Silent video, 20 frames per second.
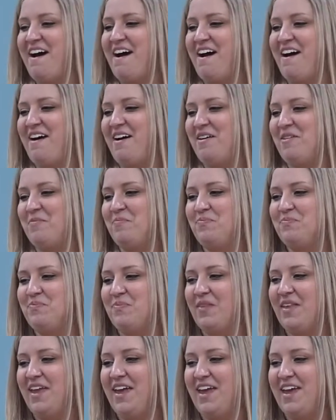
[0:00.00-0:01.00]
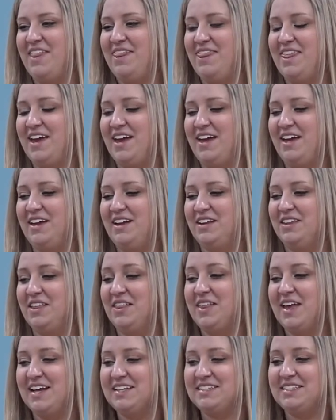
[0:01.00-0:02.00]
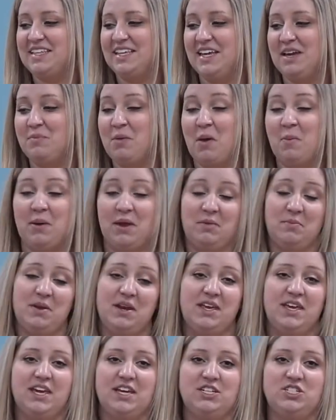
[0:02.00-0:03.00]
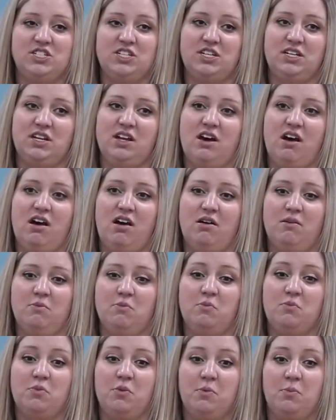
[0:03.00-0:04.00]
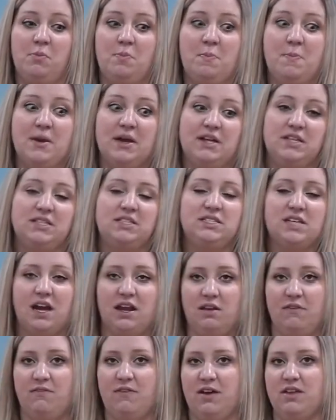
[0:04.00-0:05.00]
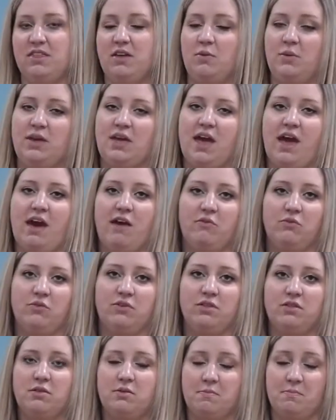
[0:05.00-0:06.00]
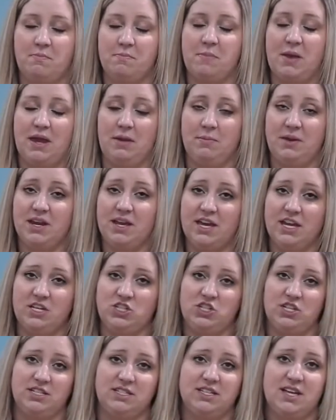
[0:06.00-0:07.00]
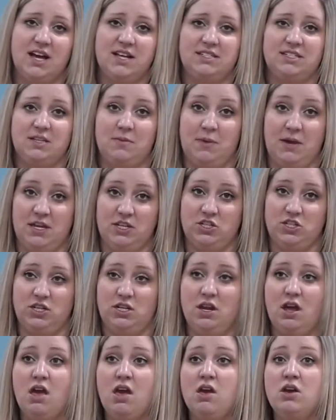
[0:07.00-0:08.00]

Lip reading: And then the last thing about pain medication, the biggest side effect that we have with pain medication is constipation.